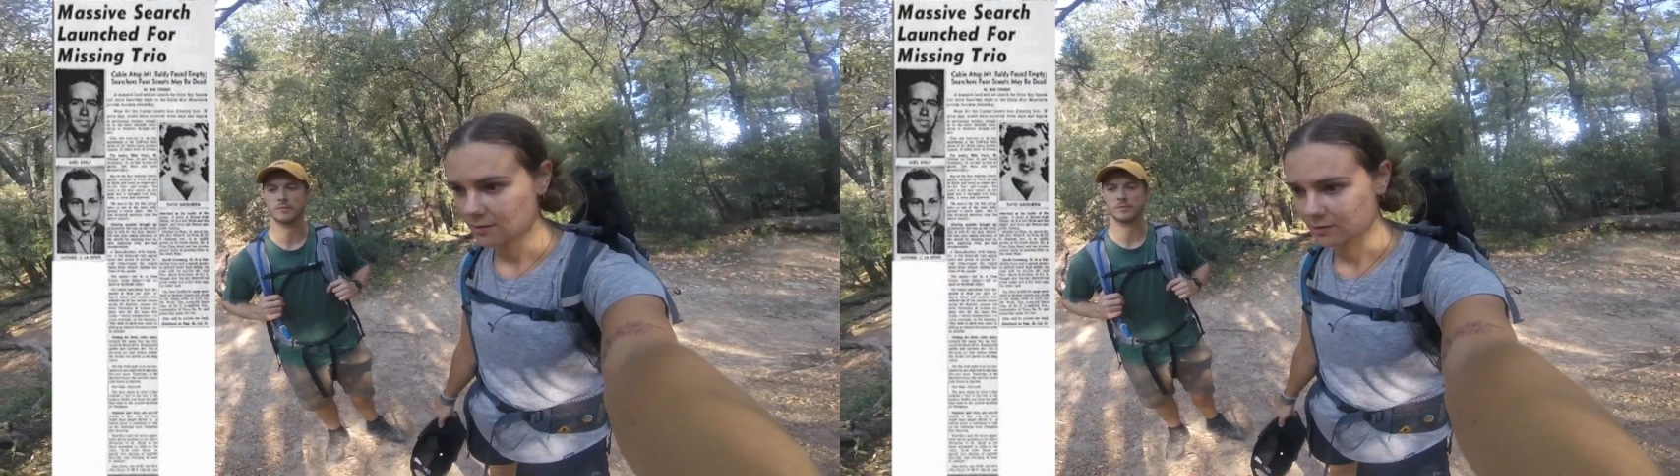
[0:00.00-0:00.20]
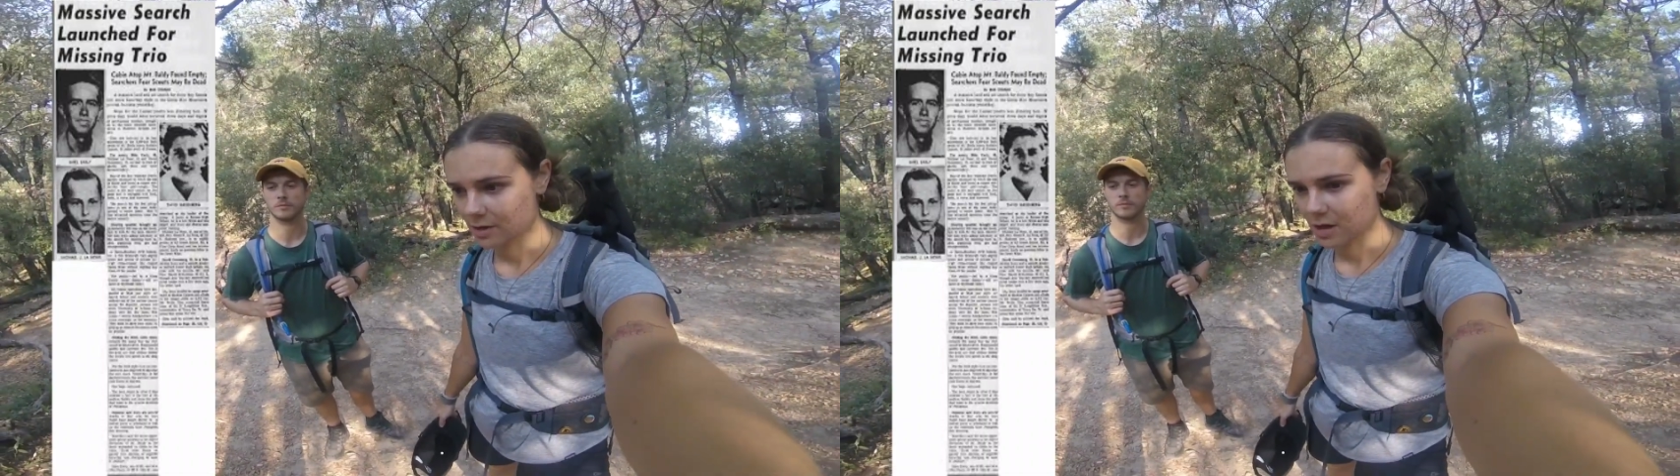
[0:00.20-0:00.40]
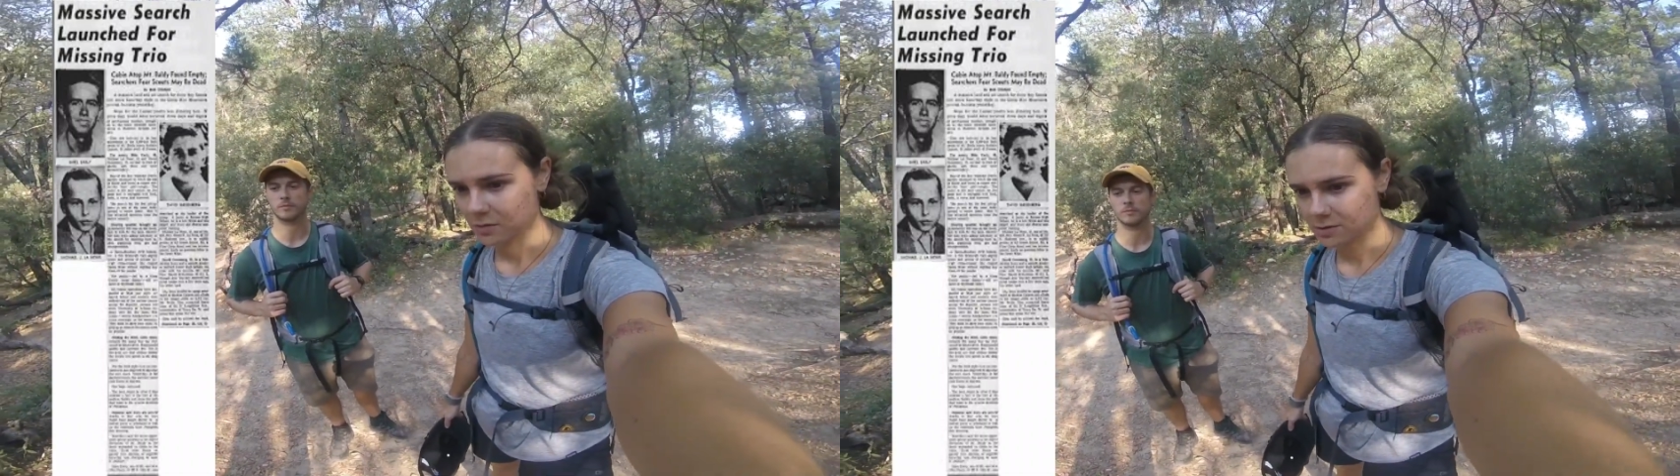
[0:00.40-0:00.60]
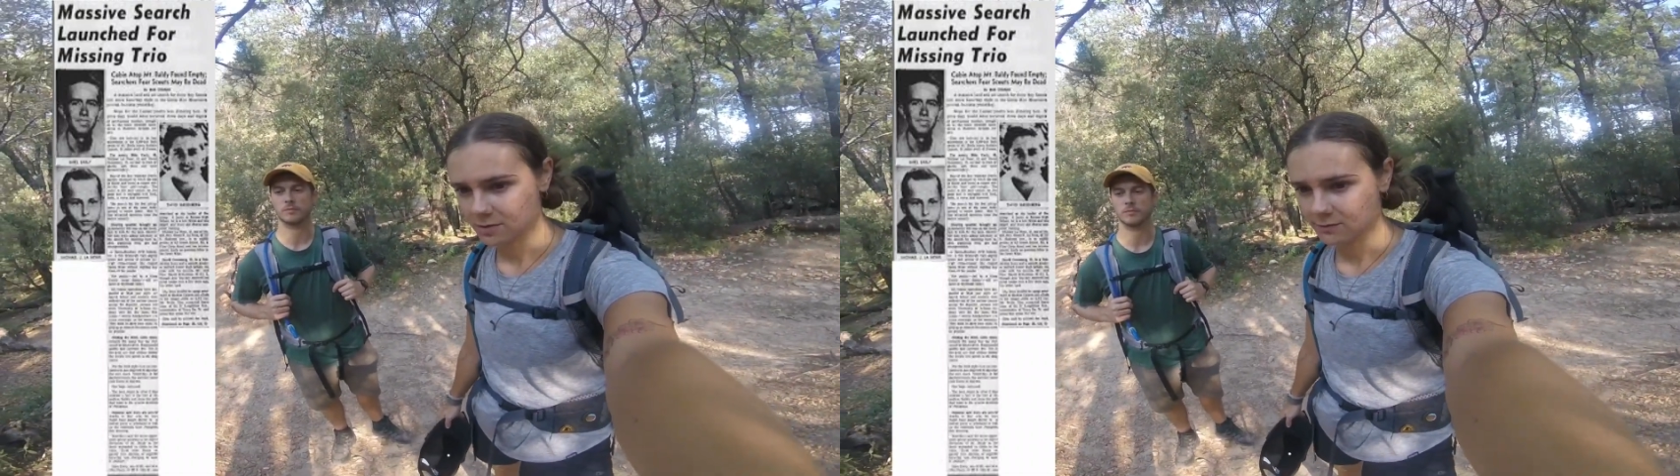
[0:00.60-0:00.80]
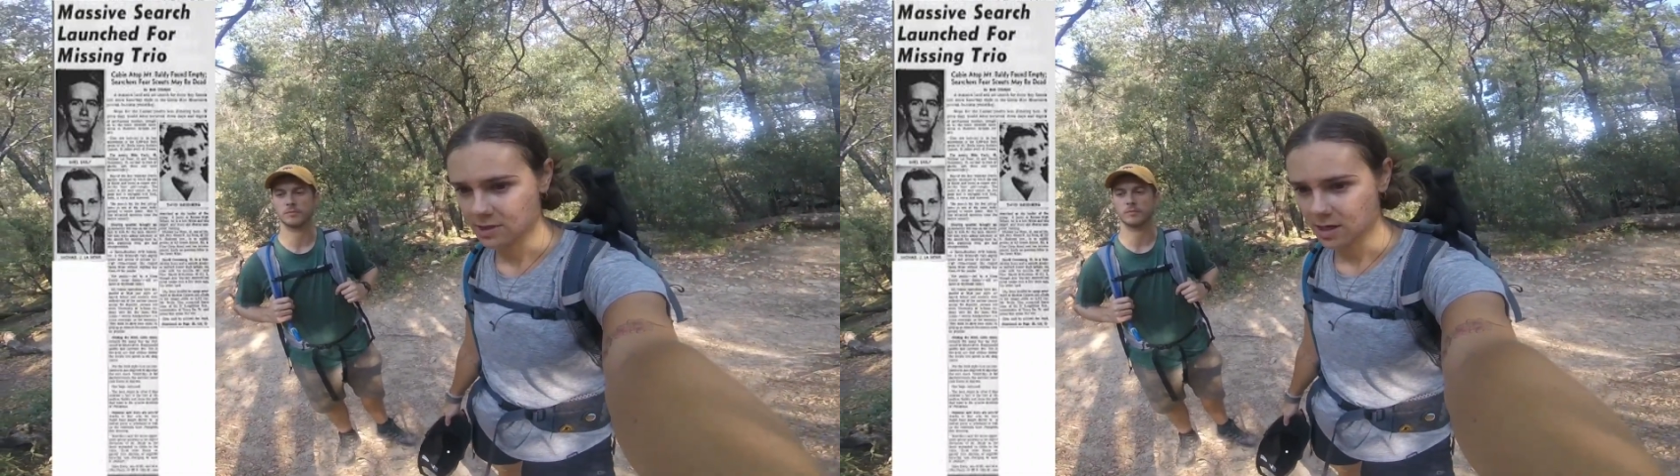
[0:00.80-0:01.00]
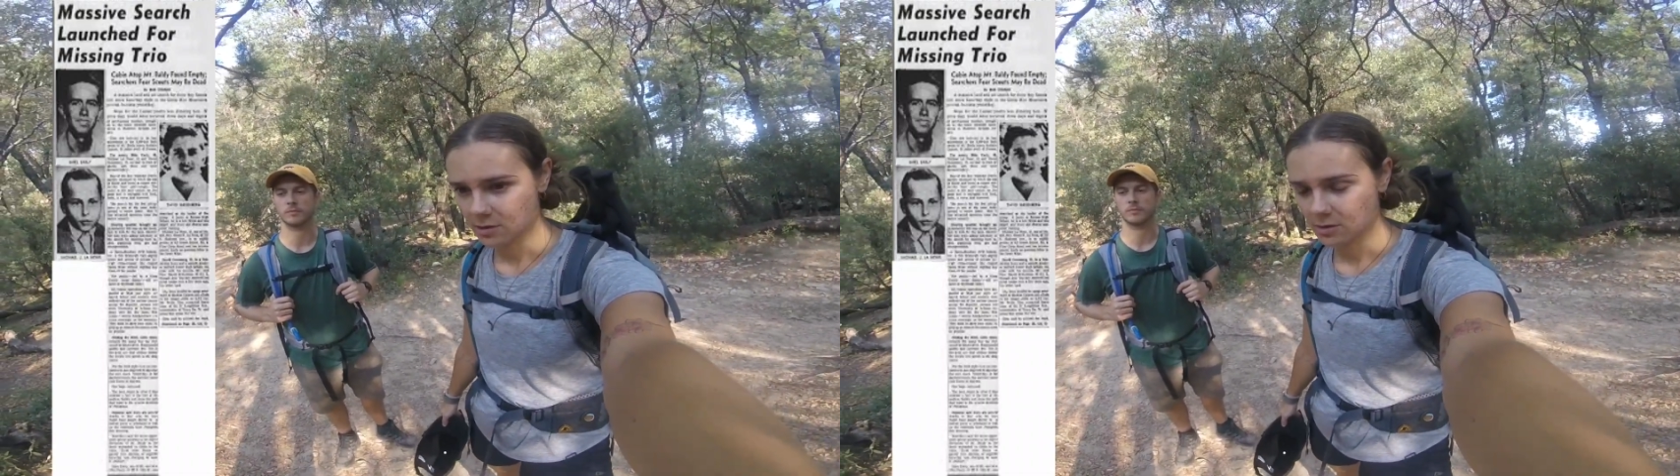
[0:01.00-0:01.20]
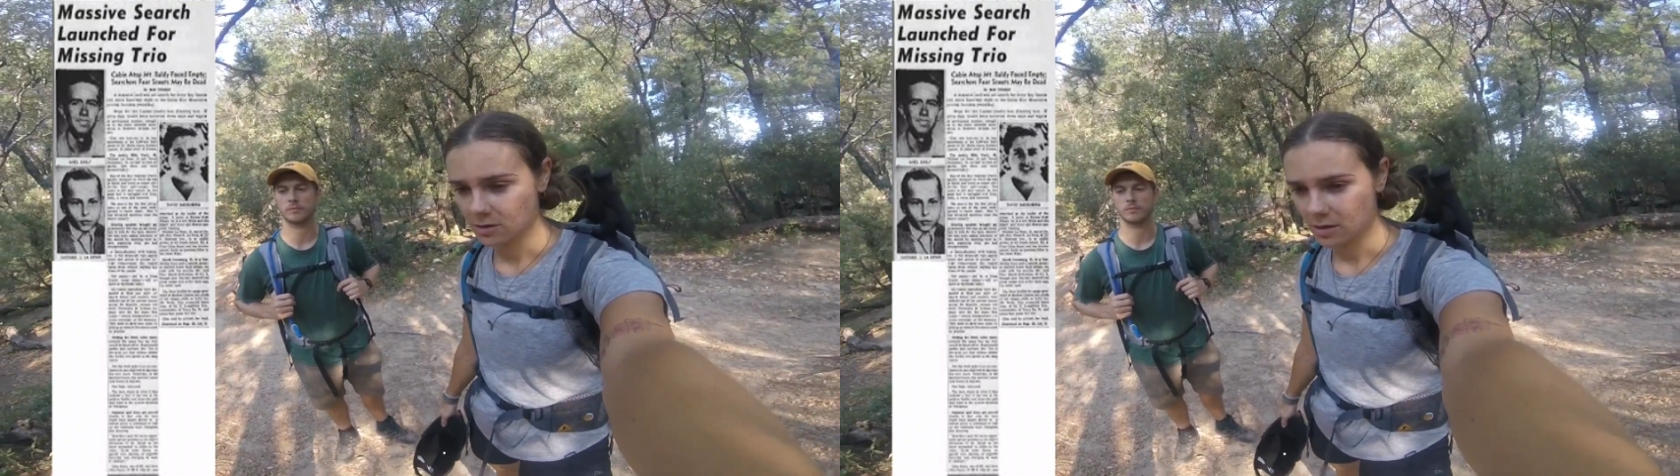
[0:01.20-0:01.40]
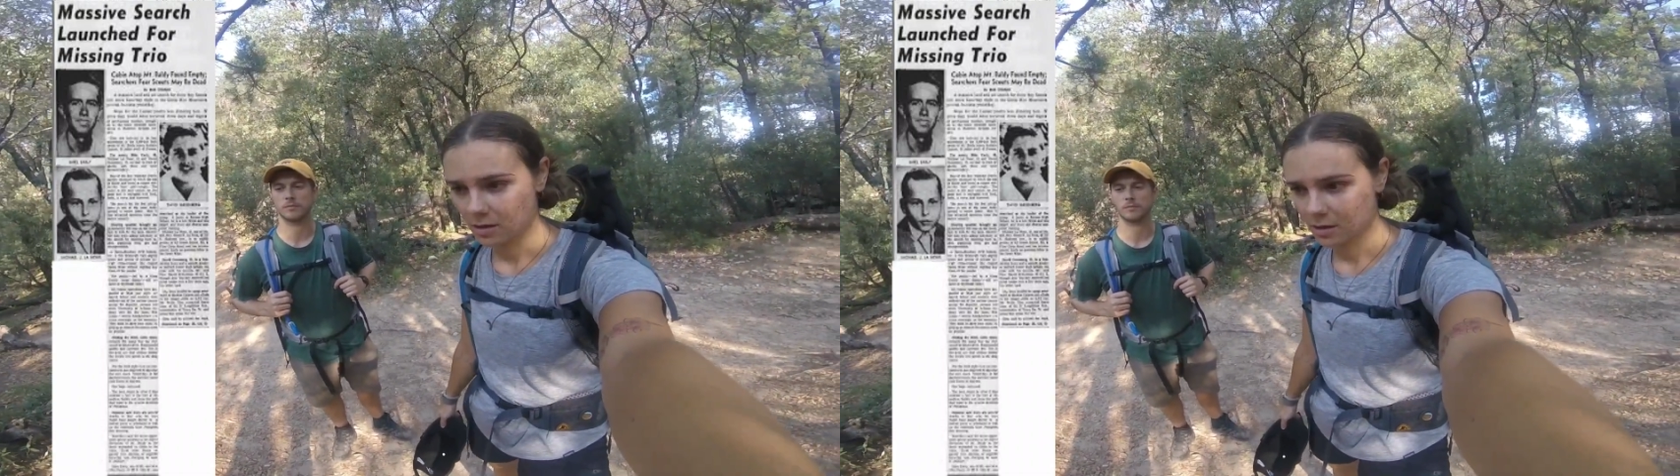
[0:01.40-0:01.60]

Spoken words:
After hours of terror,